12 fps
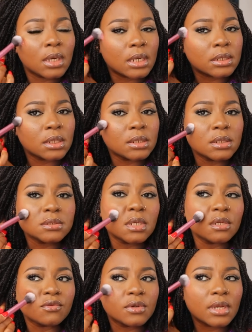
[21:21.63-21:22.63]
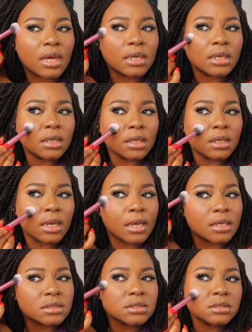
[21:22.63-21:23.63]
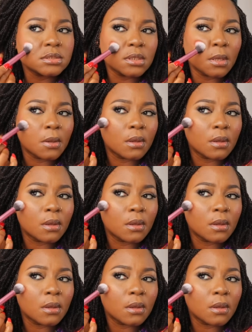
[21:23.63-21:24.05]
I think this has really added a nice